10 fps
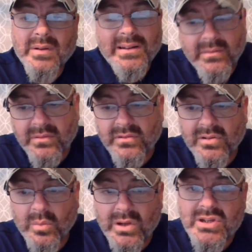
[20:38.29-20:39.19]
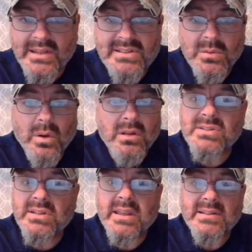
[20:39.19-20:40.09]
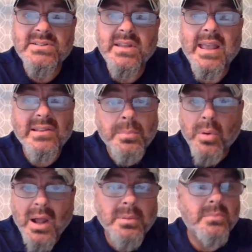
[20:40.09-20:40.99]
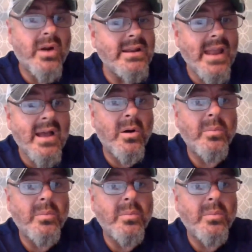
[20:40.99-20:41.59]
And to which I said, well, it's a problem right now,